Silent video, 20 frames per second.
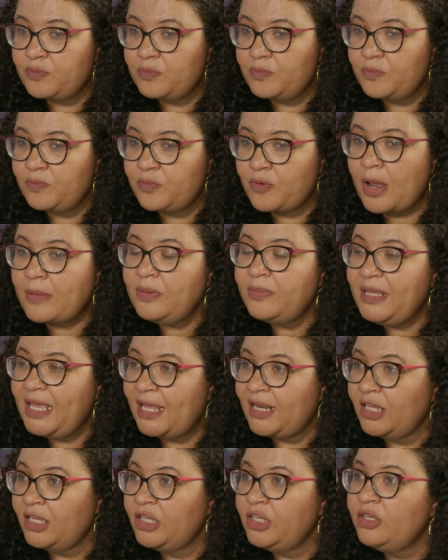probably
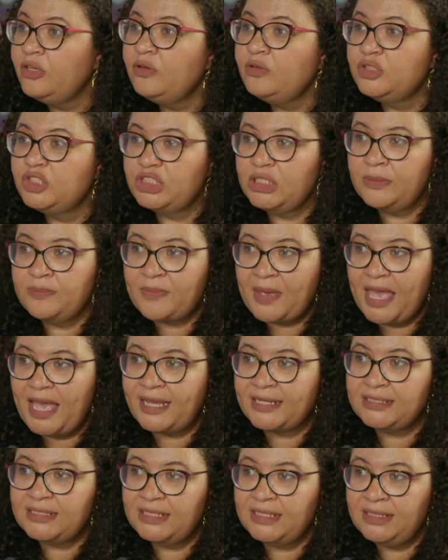had a huge
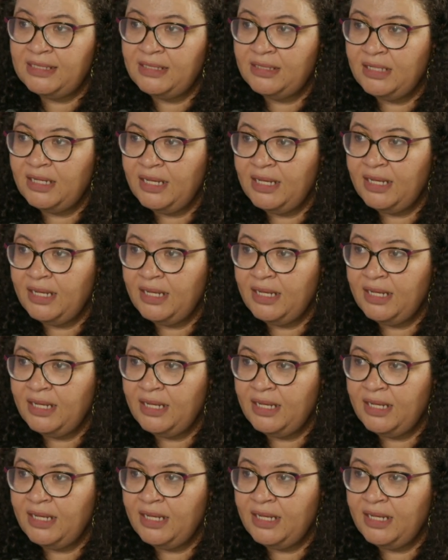impact in